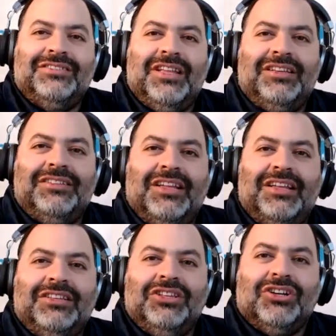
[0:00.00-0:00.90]
day to
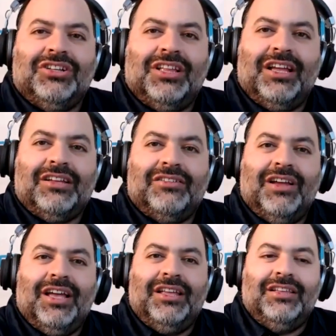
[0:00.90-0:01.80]
day look like
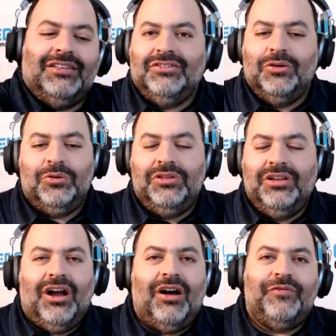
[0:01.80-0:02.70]
right you go to
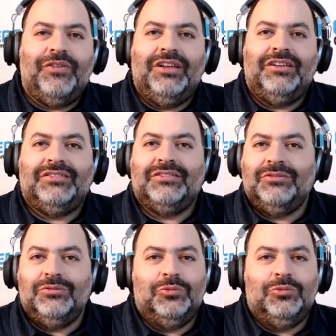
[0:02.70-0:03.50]
the office